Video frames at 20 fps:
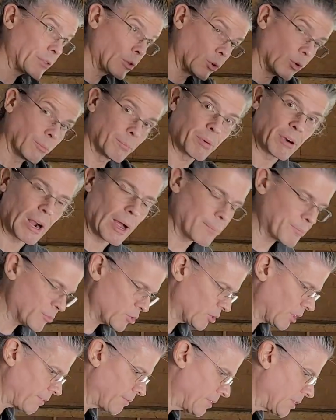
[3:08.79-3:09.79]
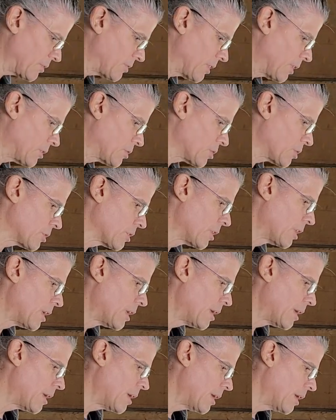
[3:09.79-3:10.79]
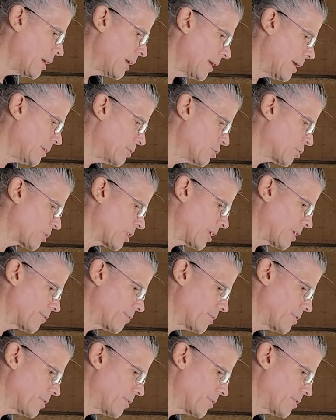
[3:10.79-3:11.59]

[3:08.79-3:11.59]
the old prop, took off the extension, took off